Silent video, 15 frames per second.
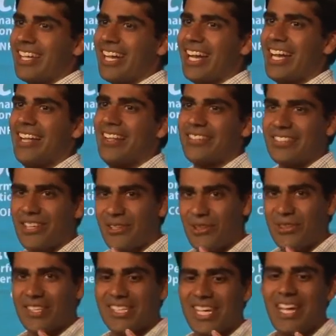I'll tell you
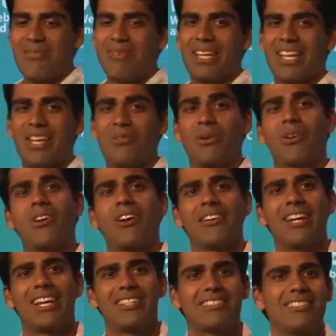the time that I got into a car
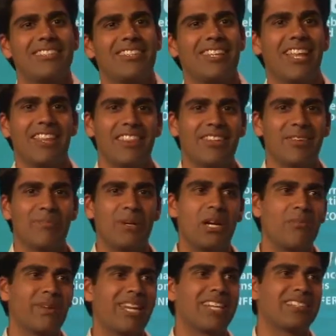accident and the
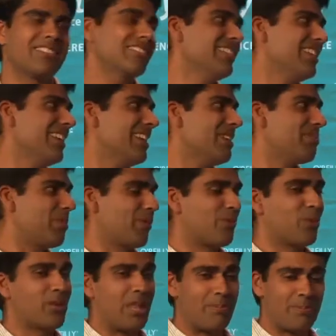paramedics,
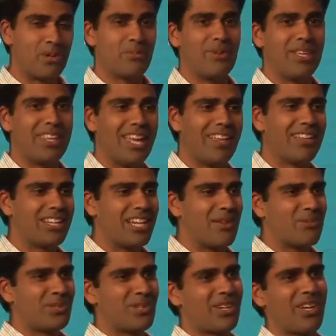before they put me in the
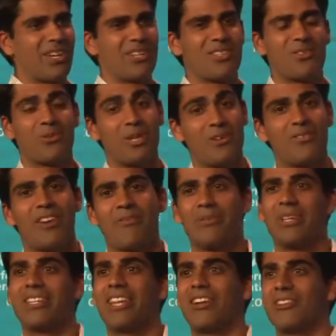helicopter, cut a $25
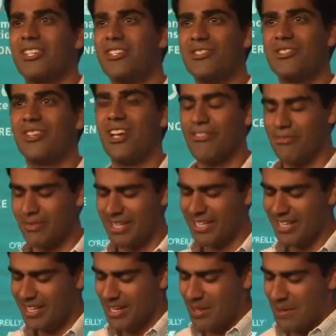million t shirt off me.
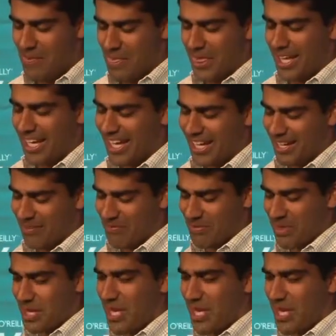Um,